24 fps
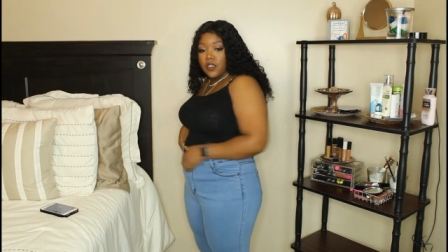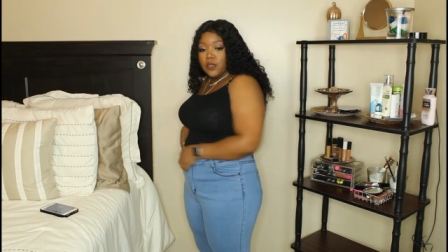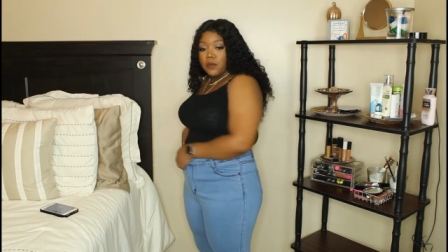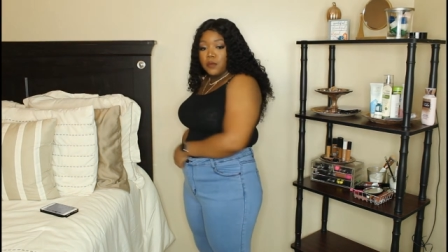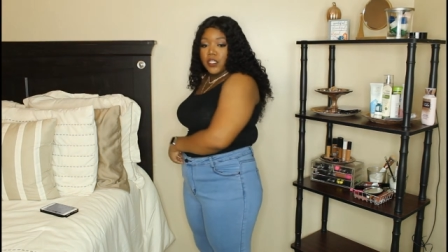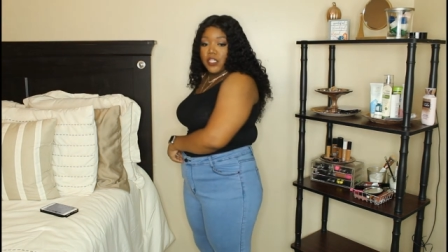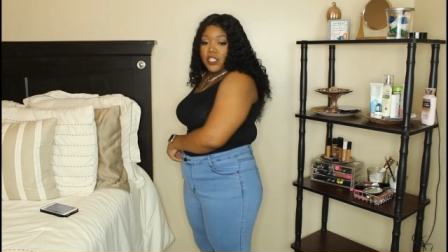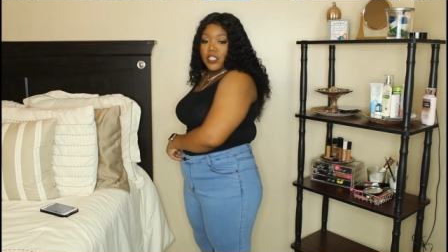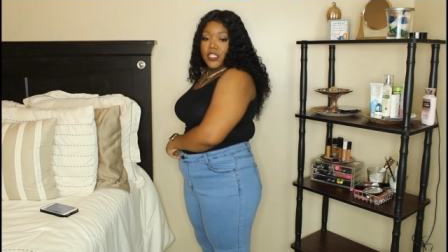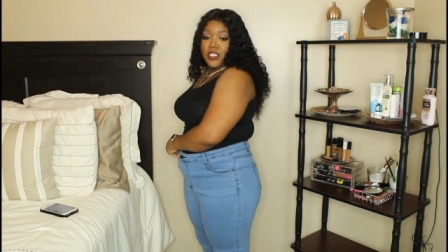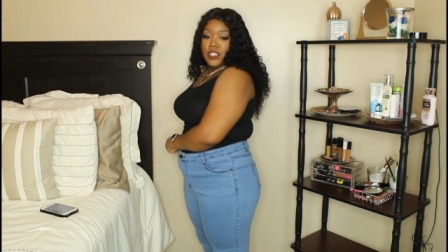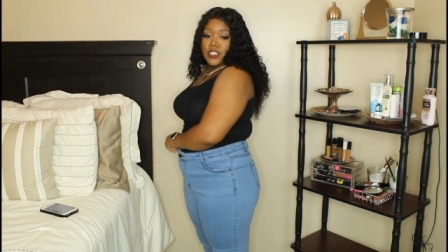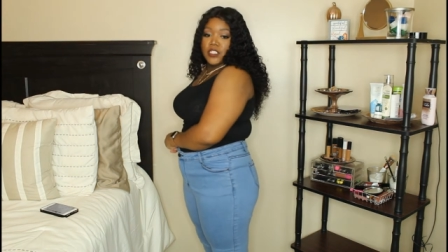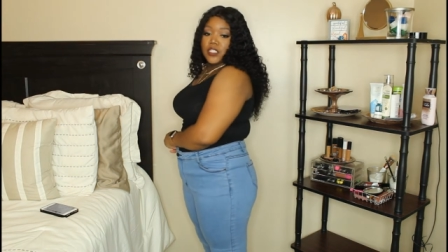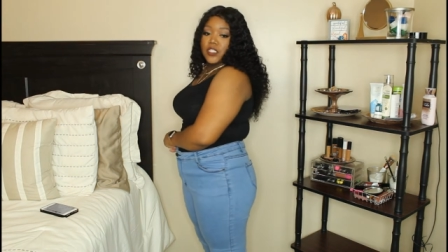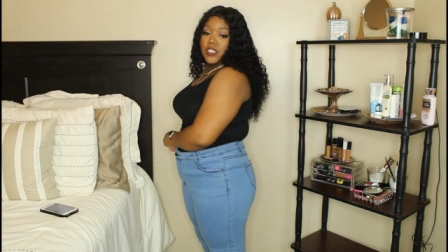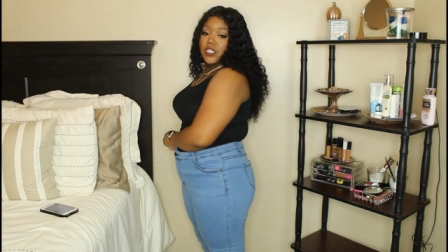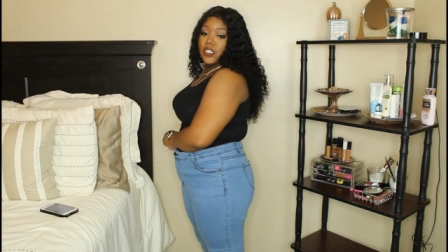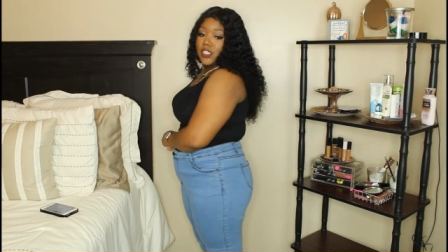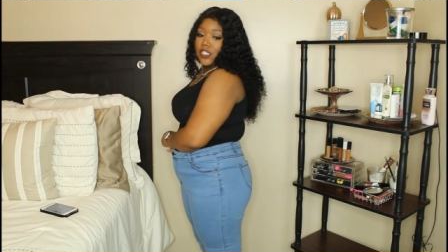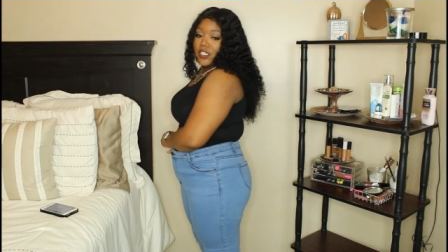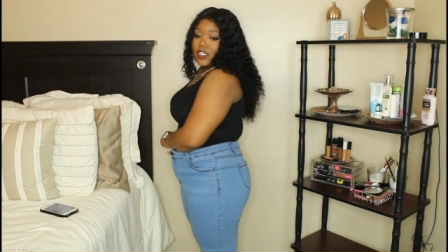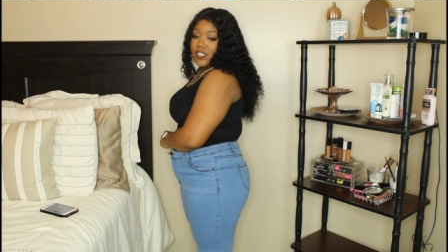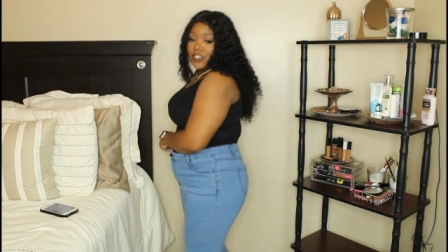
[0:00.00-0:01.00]
but these
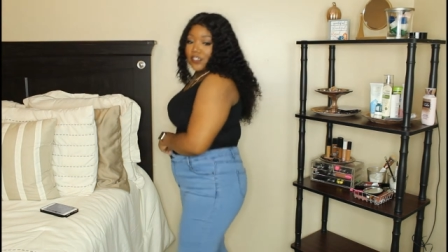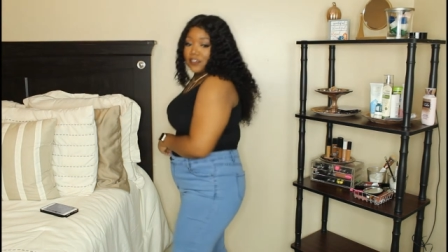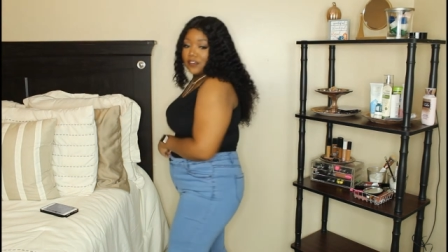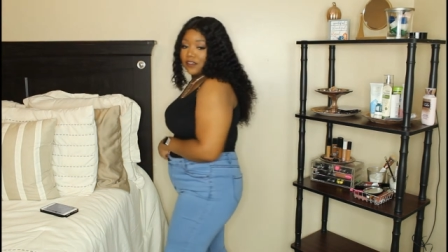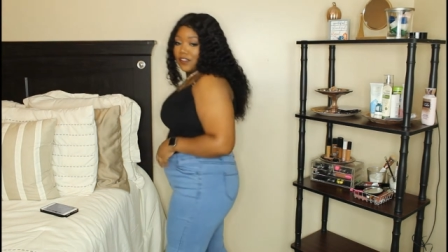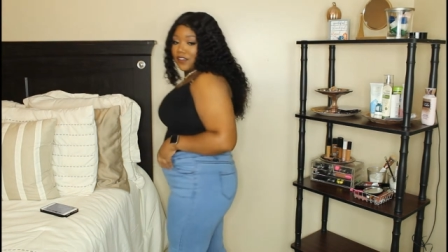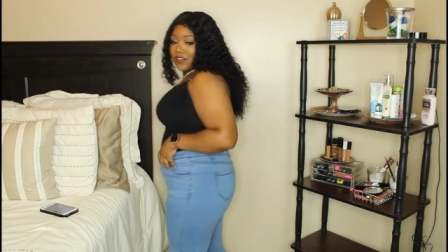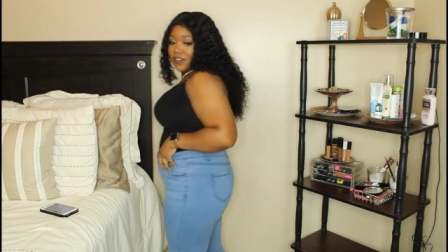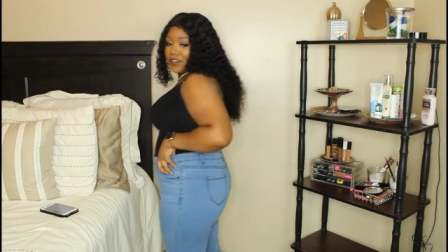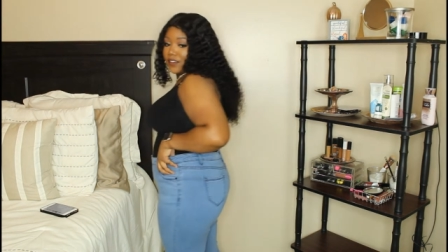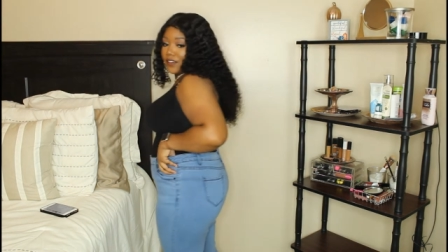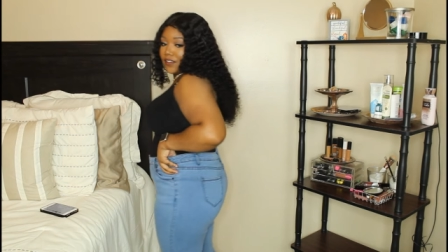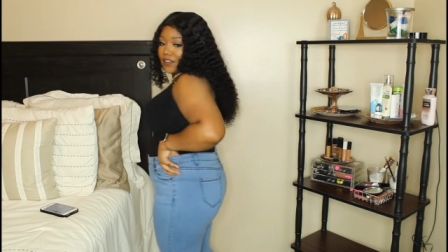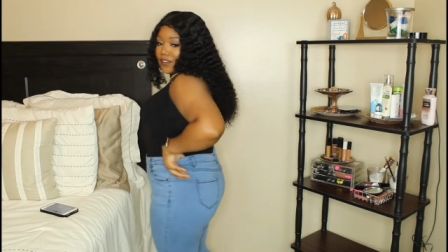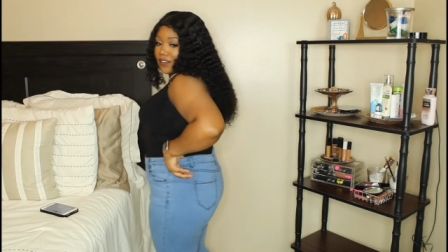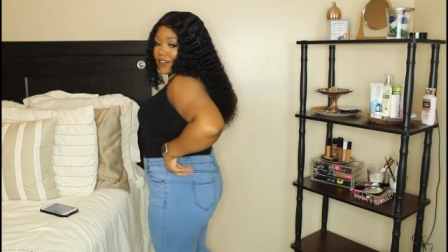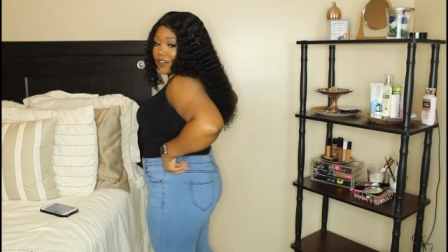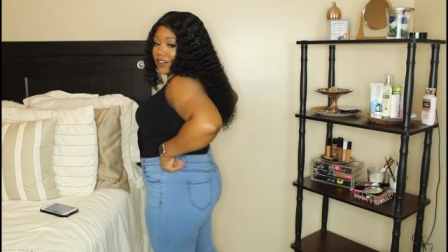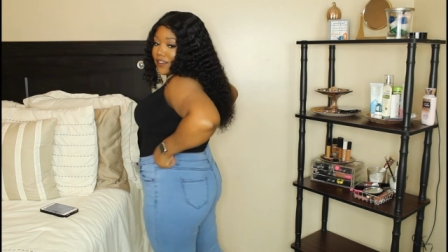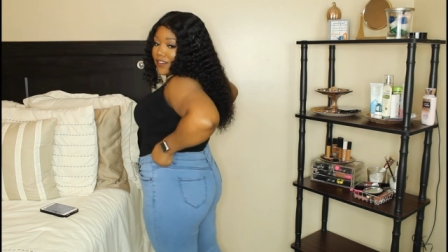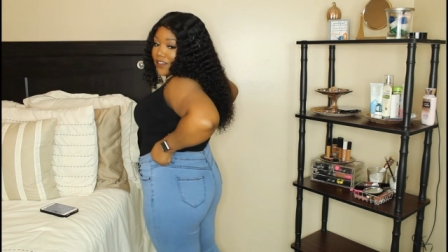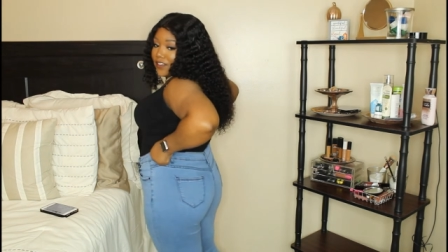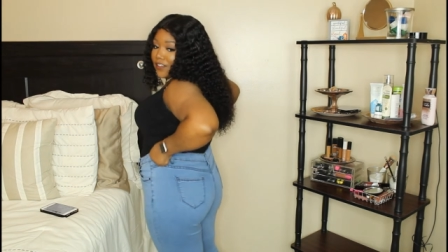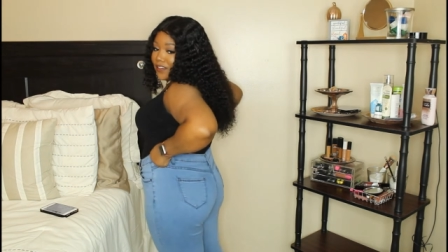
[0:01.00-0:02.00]
look good.